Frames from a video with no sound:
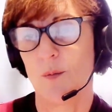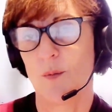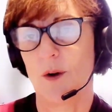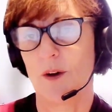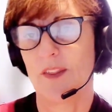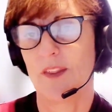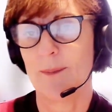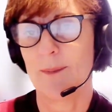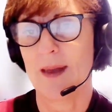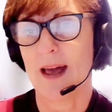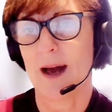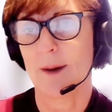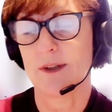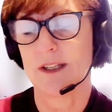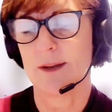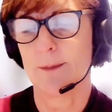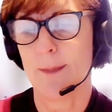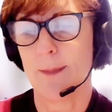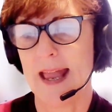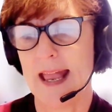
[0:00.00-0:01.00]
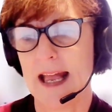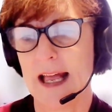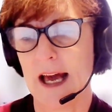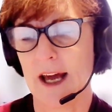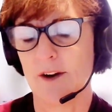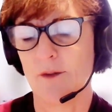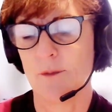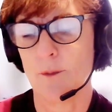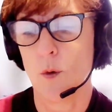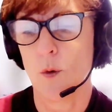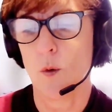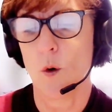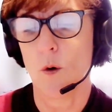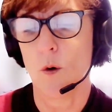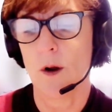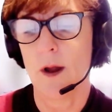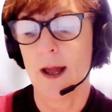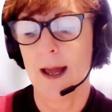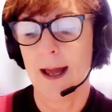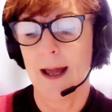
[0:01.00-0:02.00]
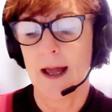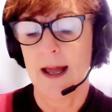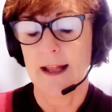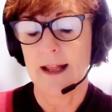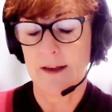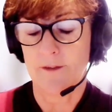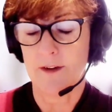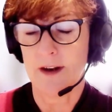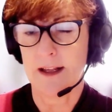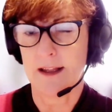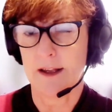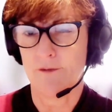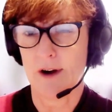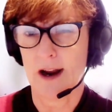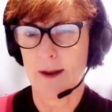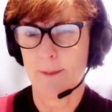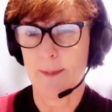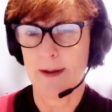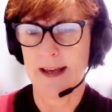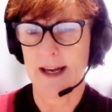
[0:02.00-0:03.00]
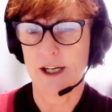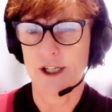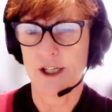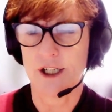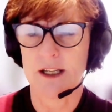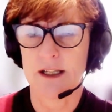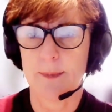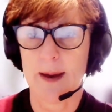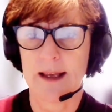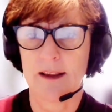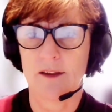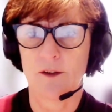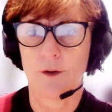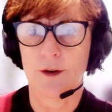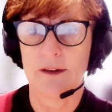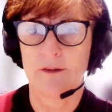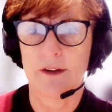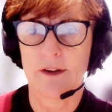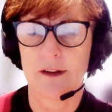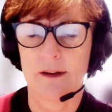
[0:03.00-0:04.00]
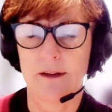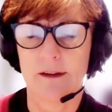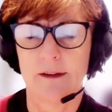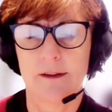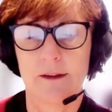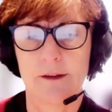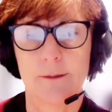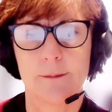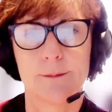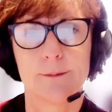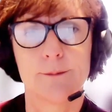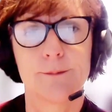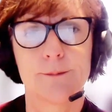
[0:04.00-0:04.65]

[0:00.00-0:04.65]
we'll then be able to make kind of more definitive recommendations based on evidence.